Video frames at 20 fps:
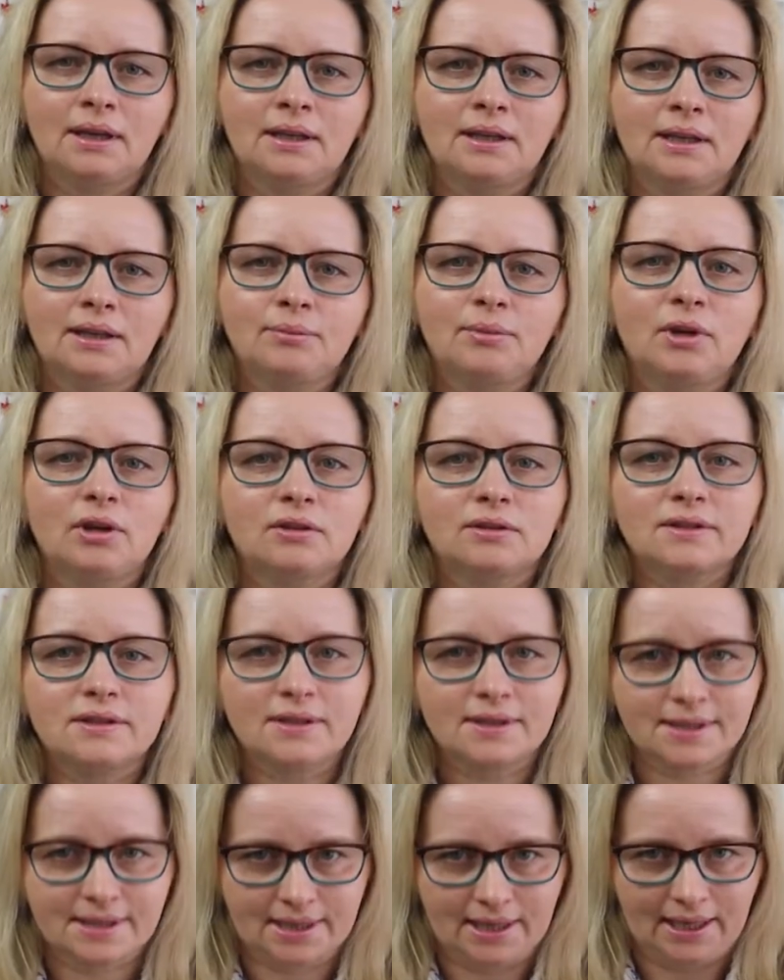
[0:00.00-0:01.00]
Let me also
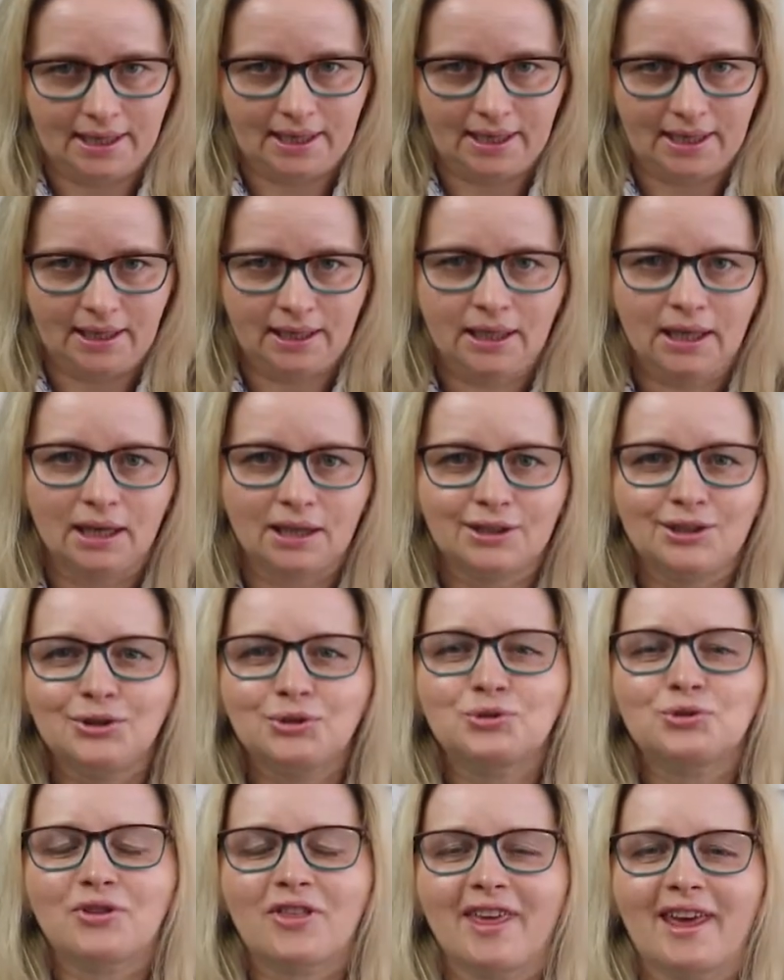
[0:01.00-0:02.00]
say a
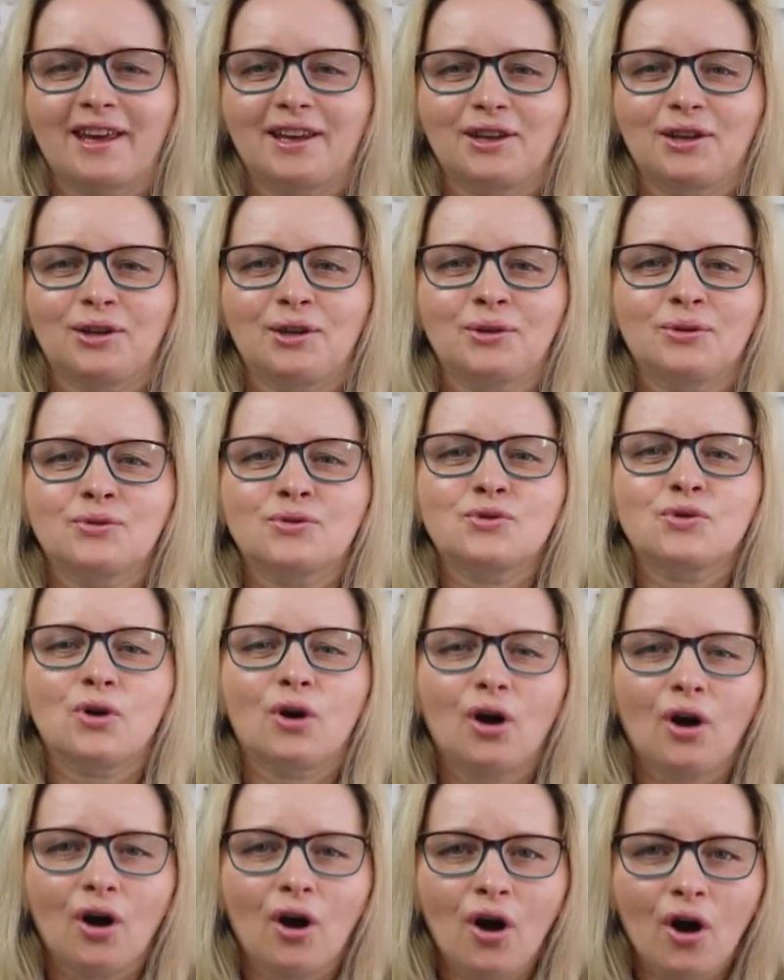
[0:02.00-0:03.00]
huge thank you to
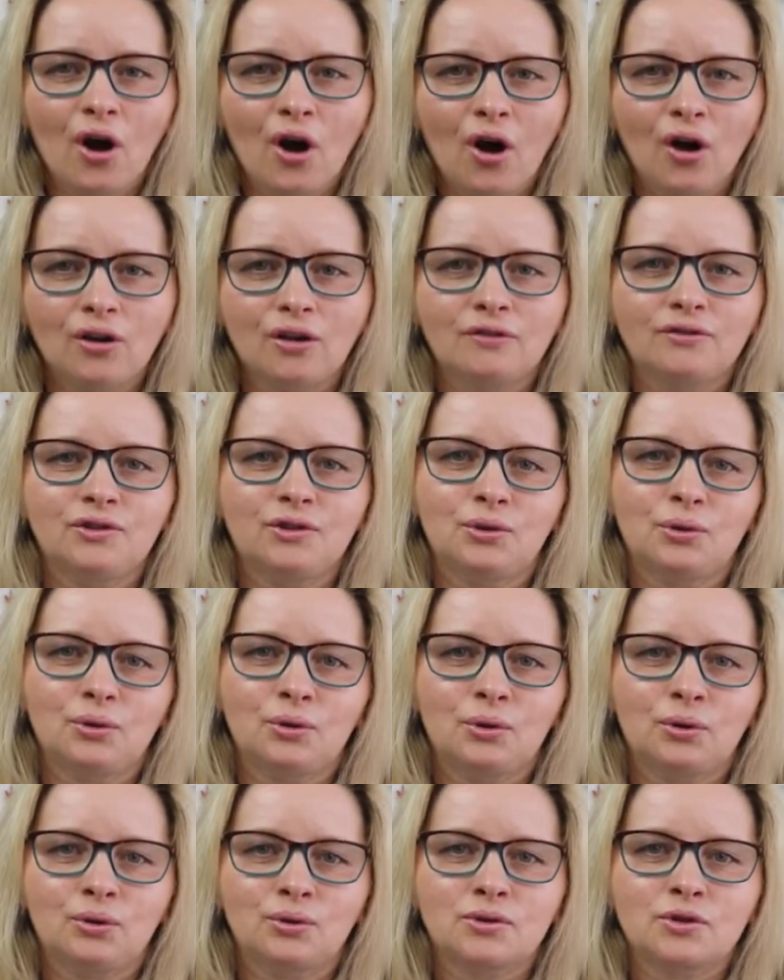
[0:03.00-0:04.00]
all of you
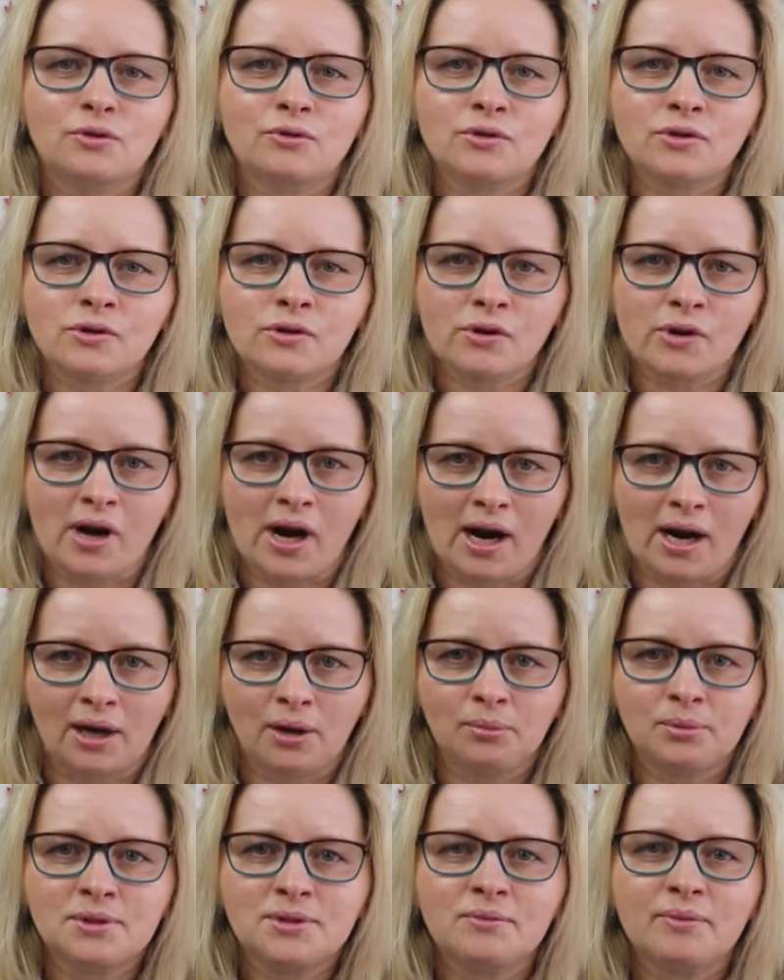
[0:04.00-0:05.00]
who
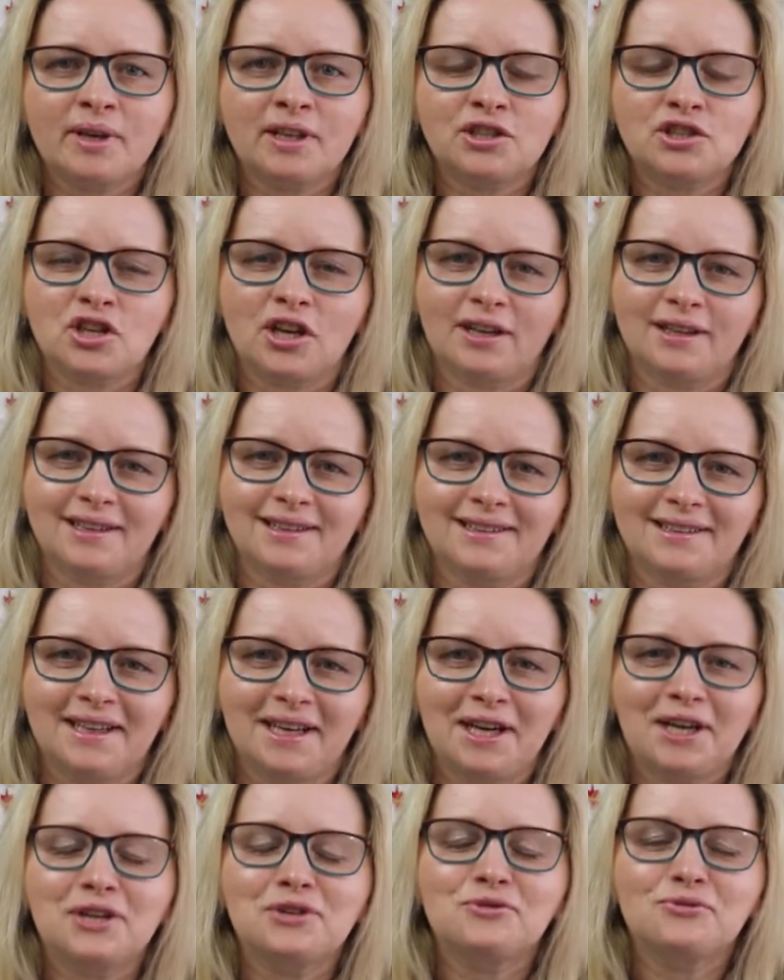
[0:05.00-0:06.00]
subscribe to my channel.
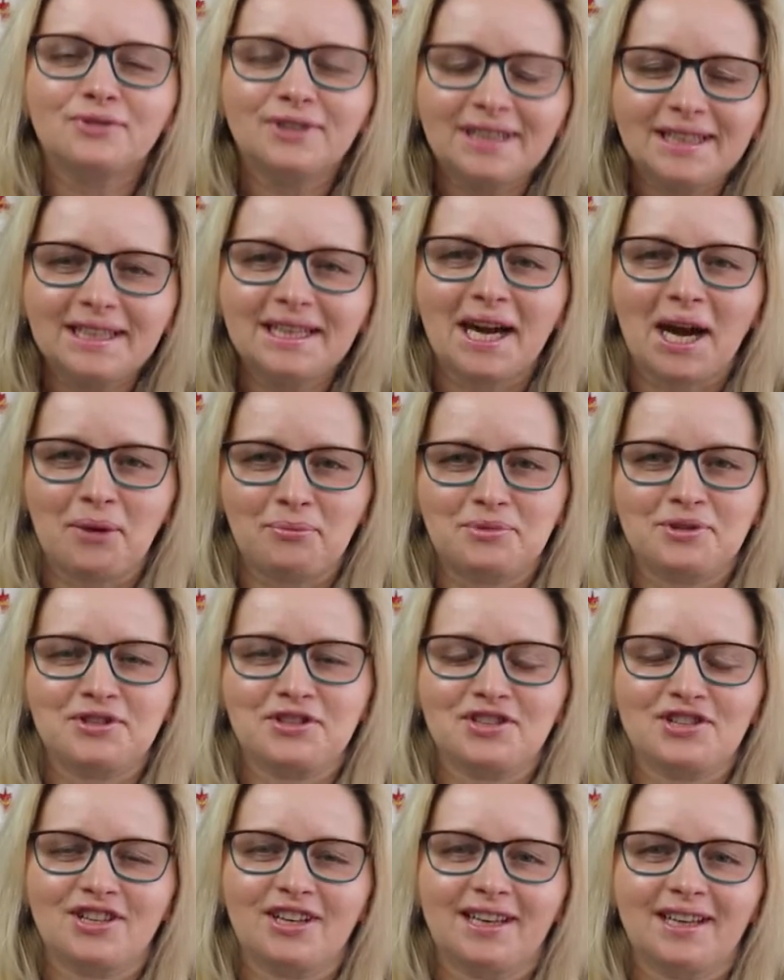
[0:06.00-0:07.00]
I really
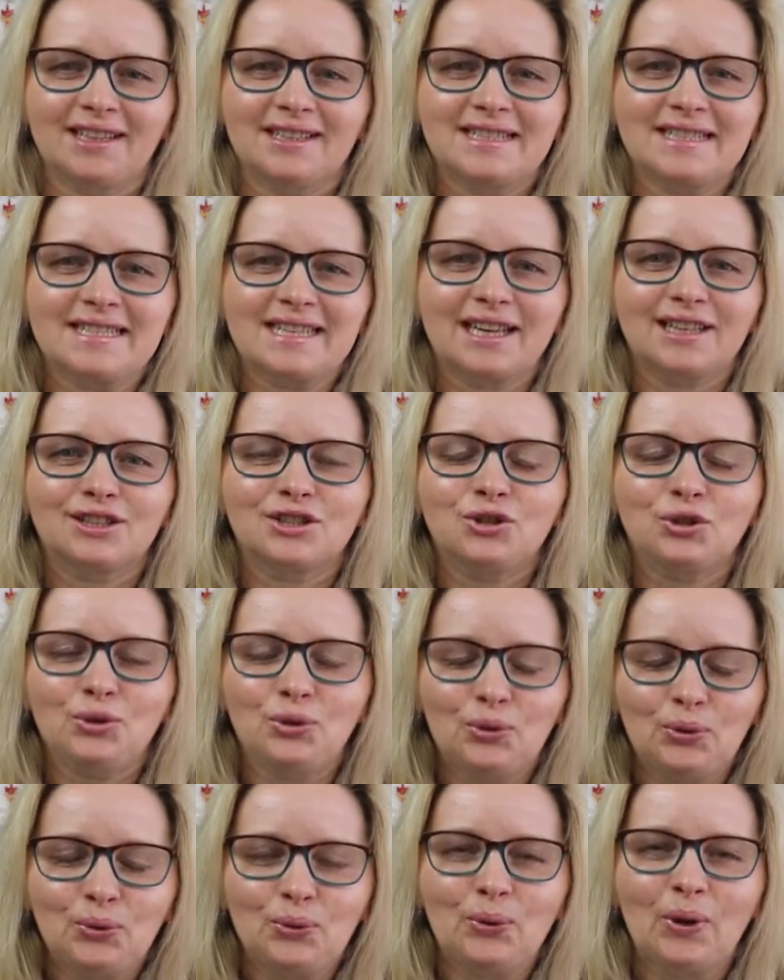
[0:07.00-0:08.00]
appreciate that
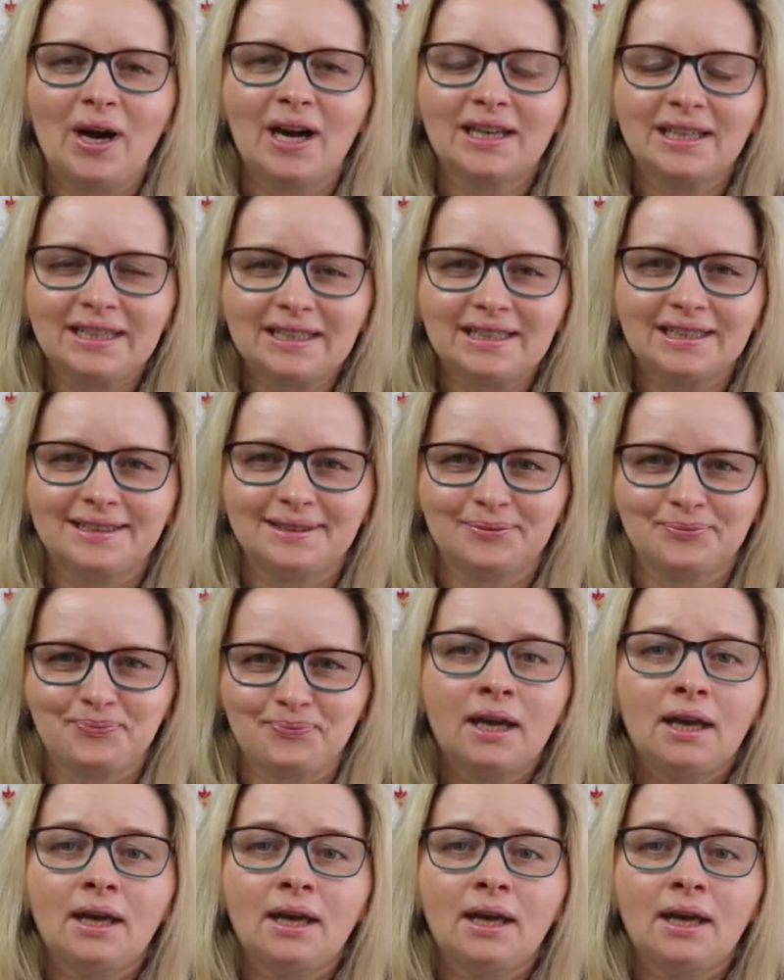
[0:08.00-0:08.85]
you are here.